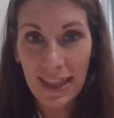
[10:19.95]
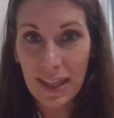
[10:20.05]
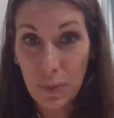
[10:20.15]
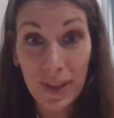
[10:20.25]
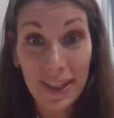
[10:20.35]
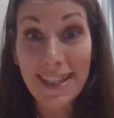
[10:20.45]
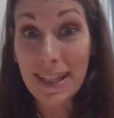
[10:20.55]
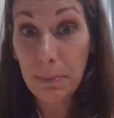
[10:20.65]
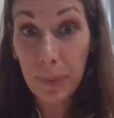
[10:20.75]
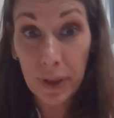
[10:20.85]
That's really
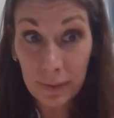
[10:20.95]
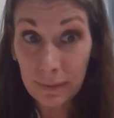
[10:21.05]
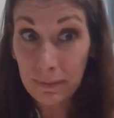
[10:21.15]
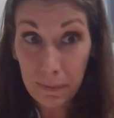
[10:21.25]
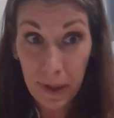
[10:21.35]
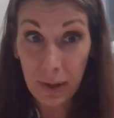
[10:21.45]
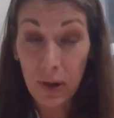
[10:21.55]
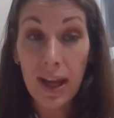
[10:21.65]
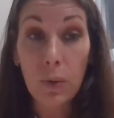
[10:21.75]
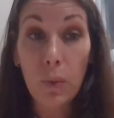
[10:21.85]
simple, but
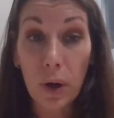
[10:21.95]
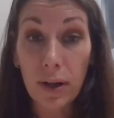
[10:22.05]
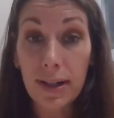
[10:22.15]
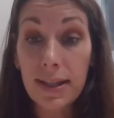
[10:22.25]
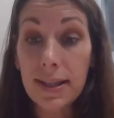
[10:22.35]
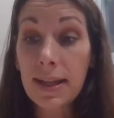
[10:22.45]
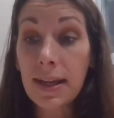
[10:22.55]
it works.